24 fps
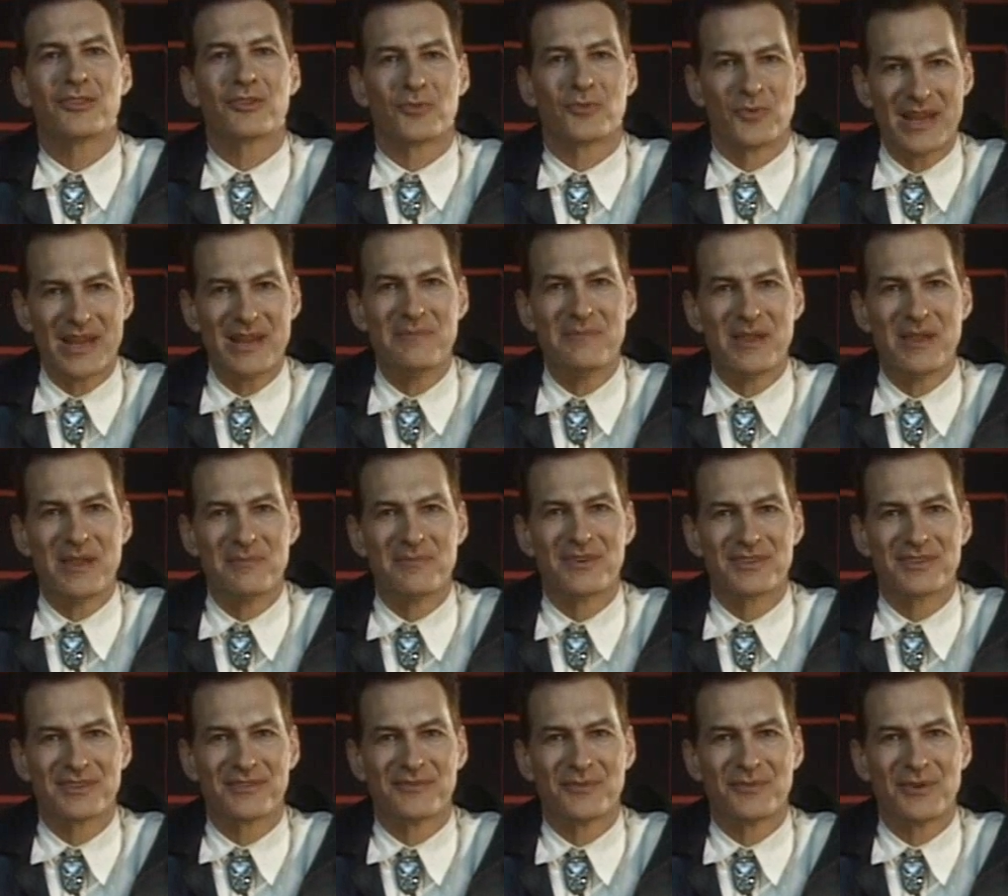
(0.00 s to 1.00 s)
3
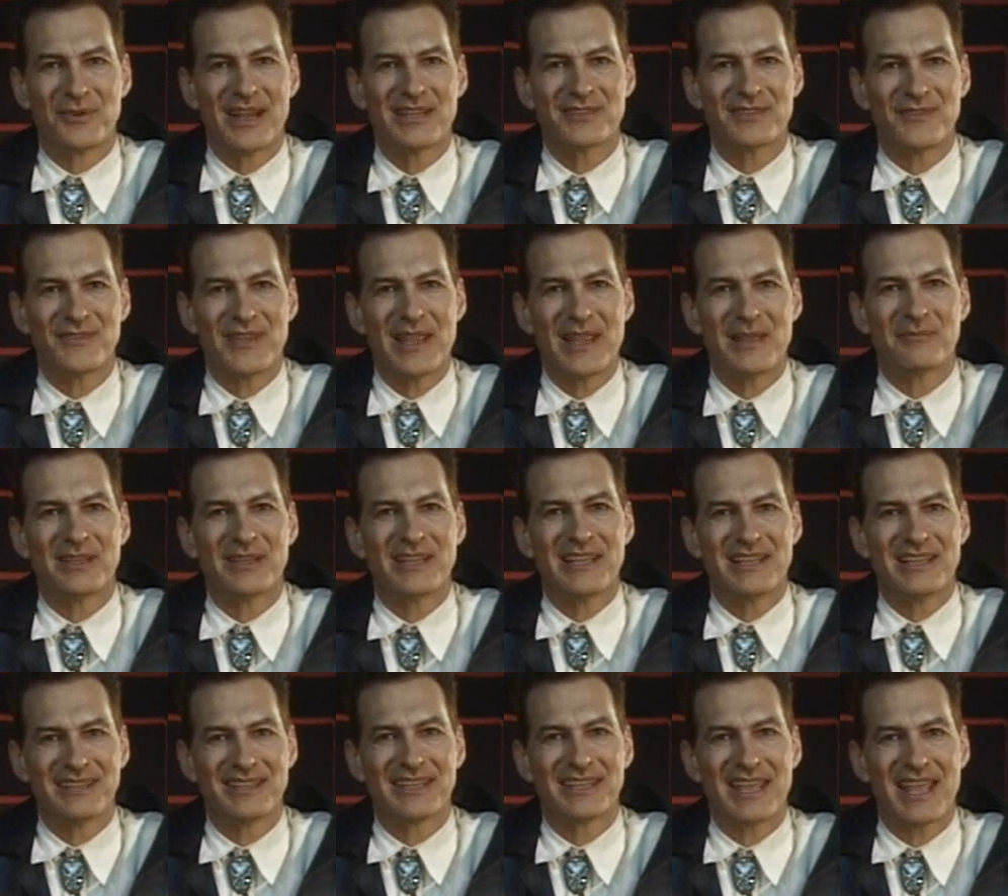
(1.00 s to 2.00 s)
members of Ray's
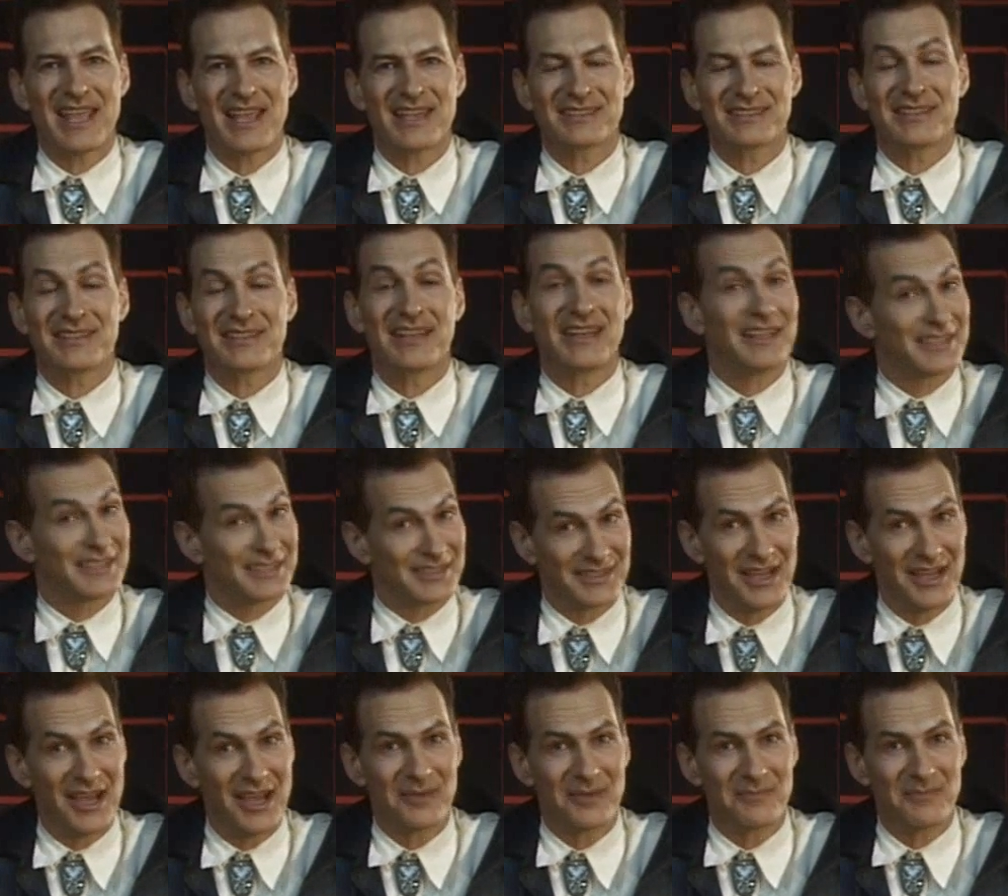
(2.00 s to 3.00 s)
family in the cast, and it's
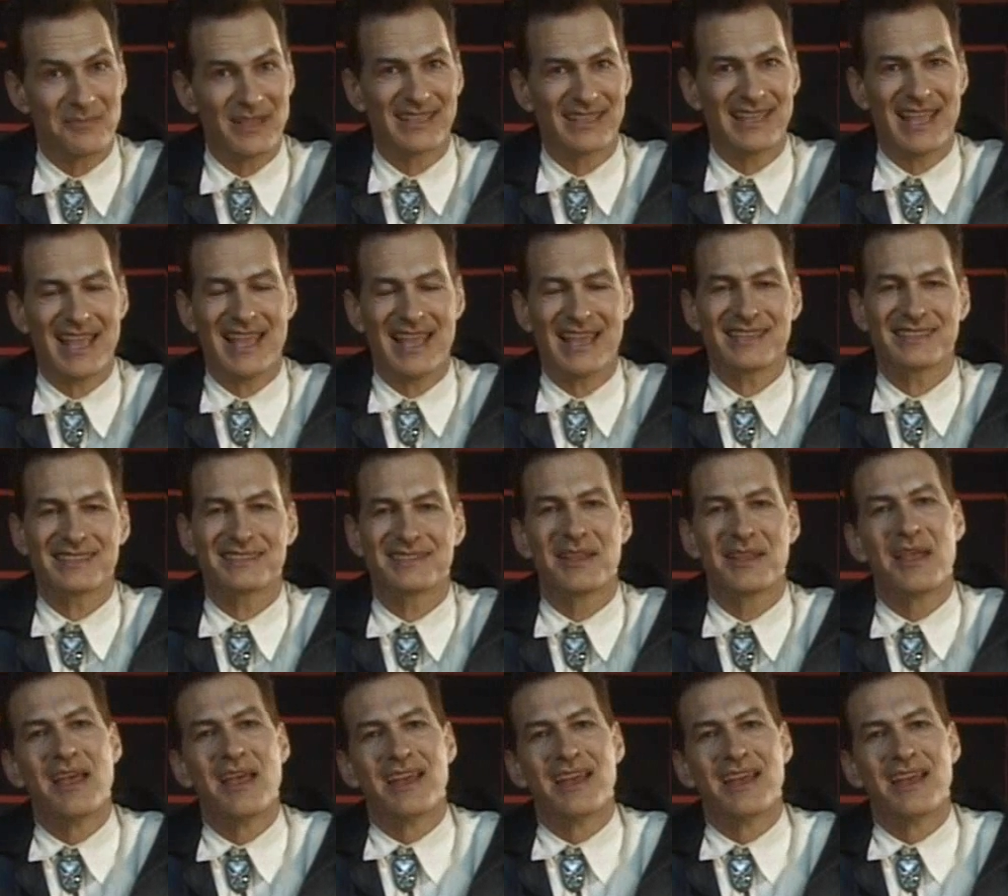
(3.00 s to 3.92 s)
not a big cast.